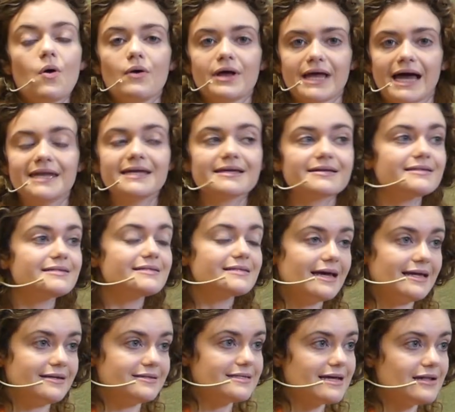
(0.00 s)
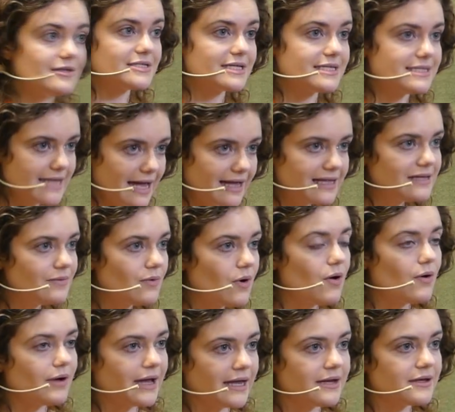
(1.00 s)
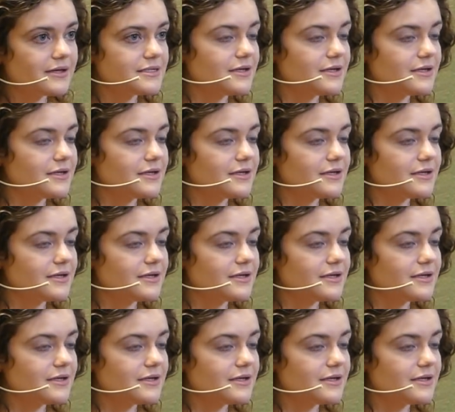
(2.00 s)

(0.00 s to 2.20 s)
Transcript: to the European Space Agency earlier this year,